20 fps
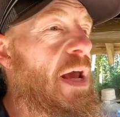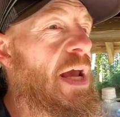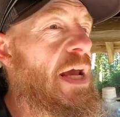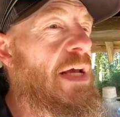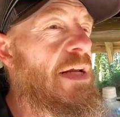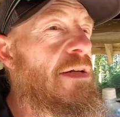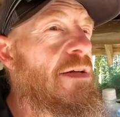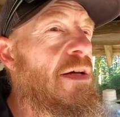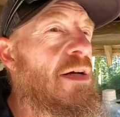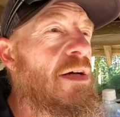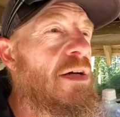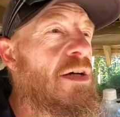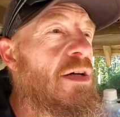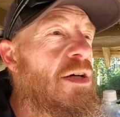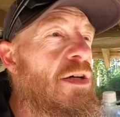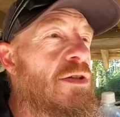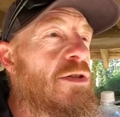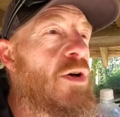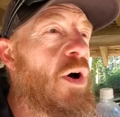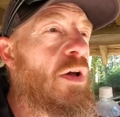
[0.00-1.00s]
And
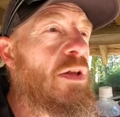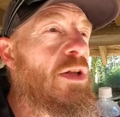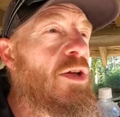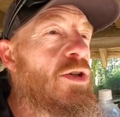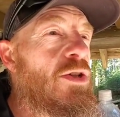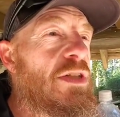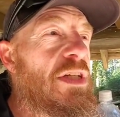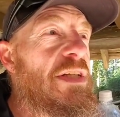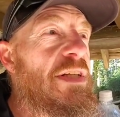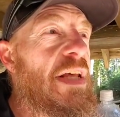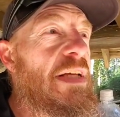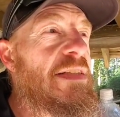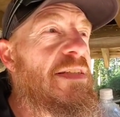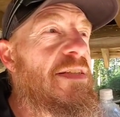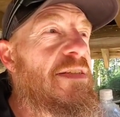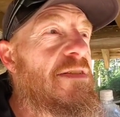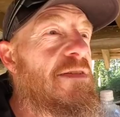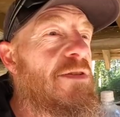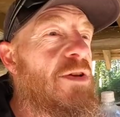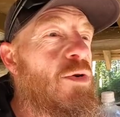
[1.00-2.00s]
so I looked, and
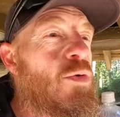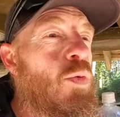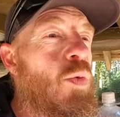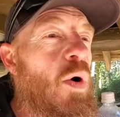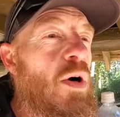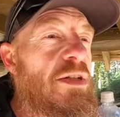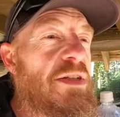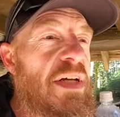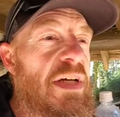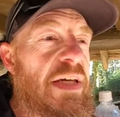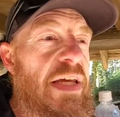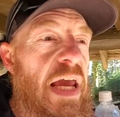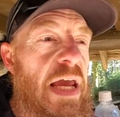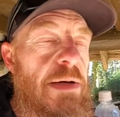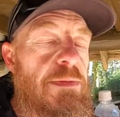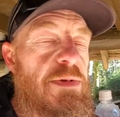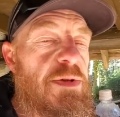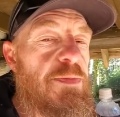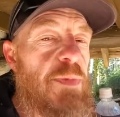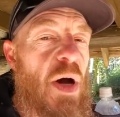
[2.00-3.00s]
there was a
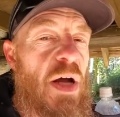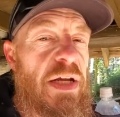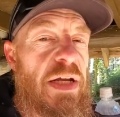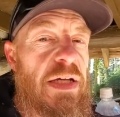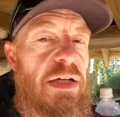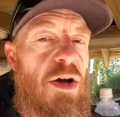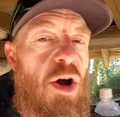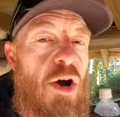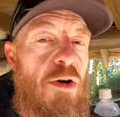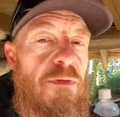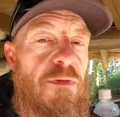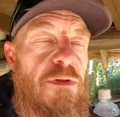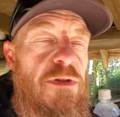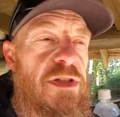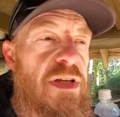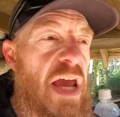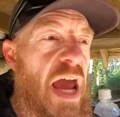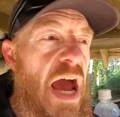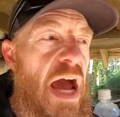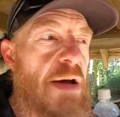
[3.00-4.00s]
camp spot at Carver's
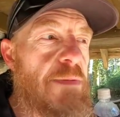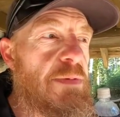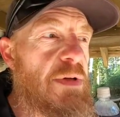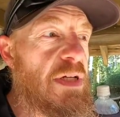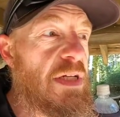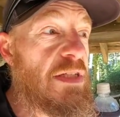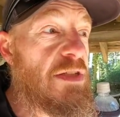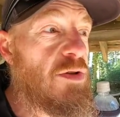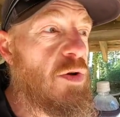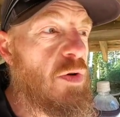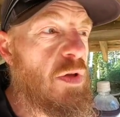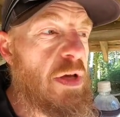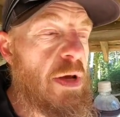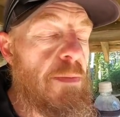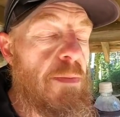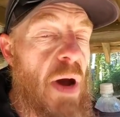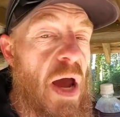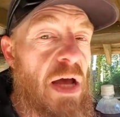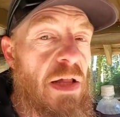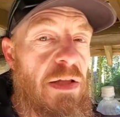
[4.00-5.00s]
Gap, and it's only a
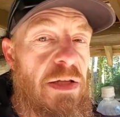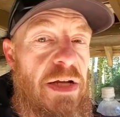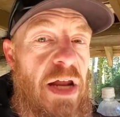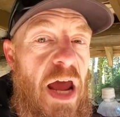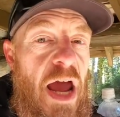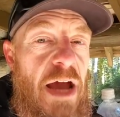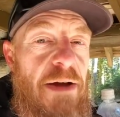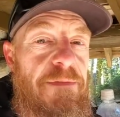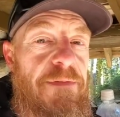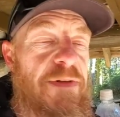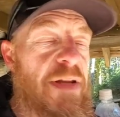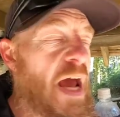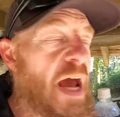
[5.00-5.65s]
mile and a half